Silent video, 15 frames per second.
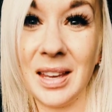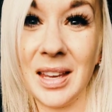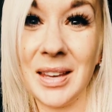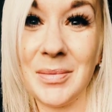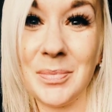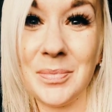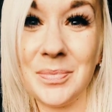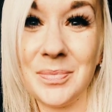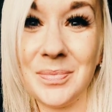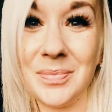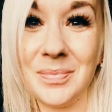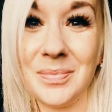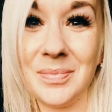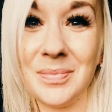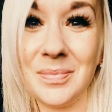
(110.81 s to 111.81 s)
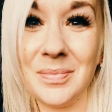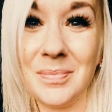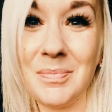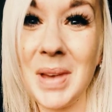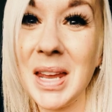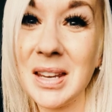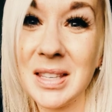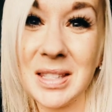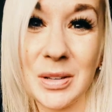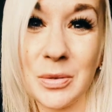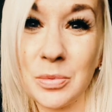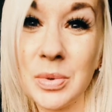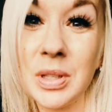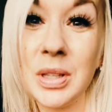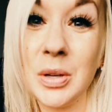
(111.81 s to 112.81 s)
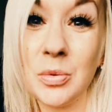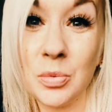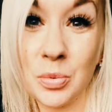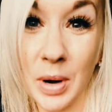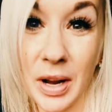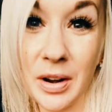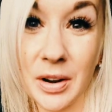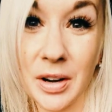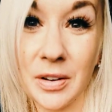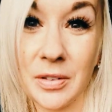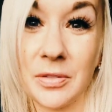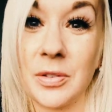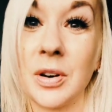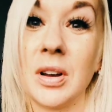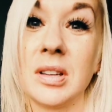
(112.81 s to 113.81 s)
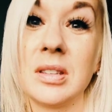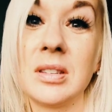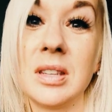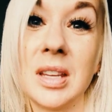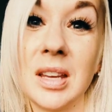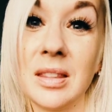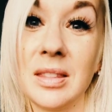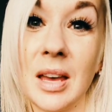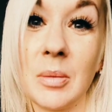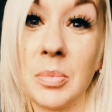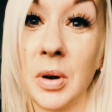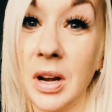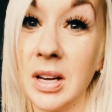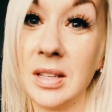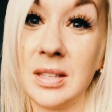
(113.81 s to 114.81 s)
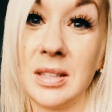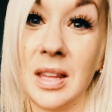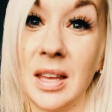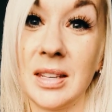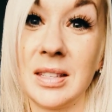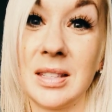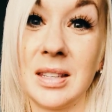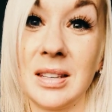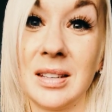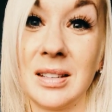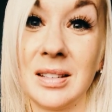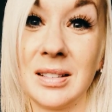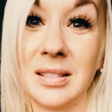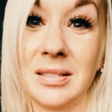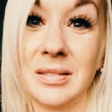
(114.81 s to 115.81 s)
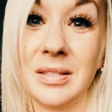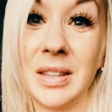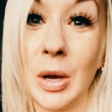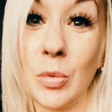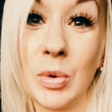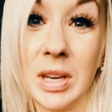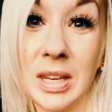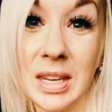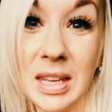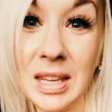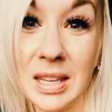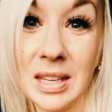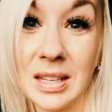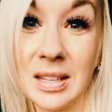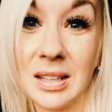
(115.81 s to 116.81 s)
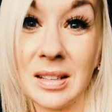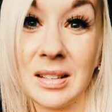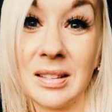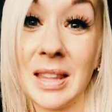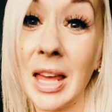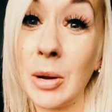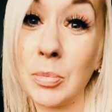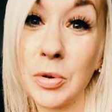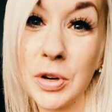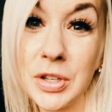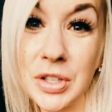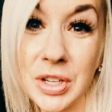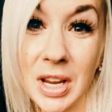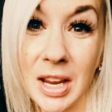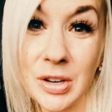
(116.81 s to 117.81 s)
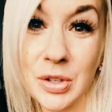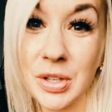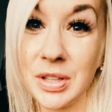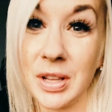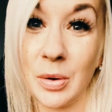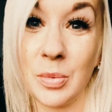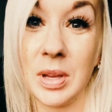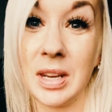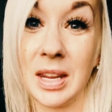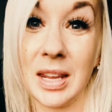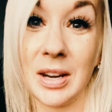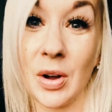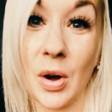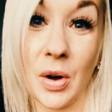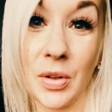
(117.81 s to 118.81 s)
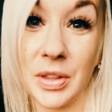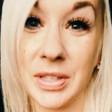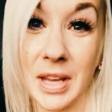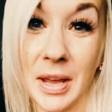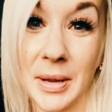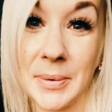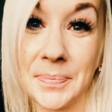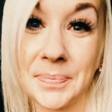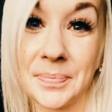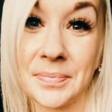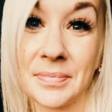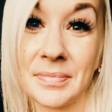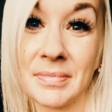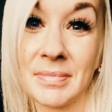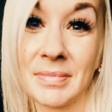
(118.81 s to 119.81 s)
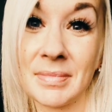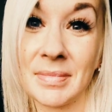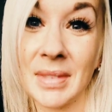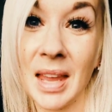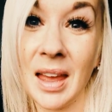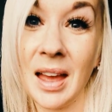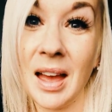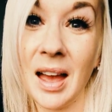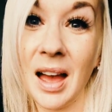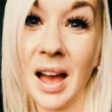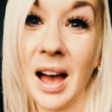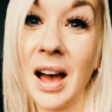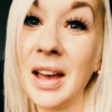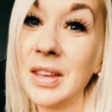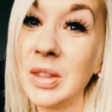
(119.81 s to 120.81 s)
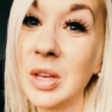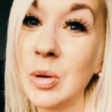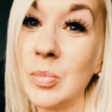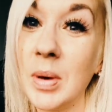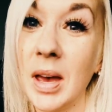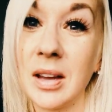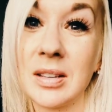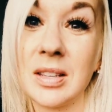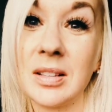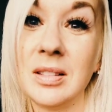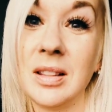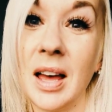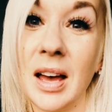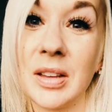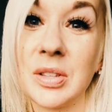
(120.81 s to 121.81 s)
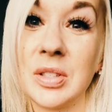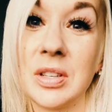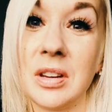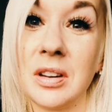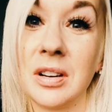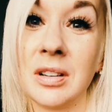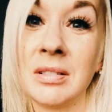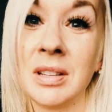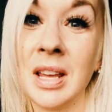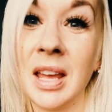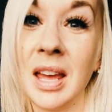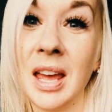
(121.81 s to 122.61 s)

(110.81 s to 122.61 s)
it makes it really rare for us to get that praise that we need, that appreciation that we need all the time. I think back to last year,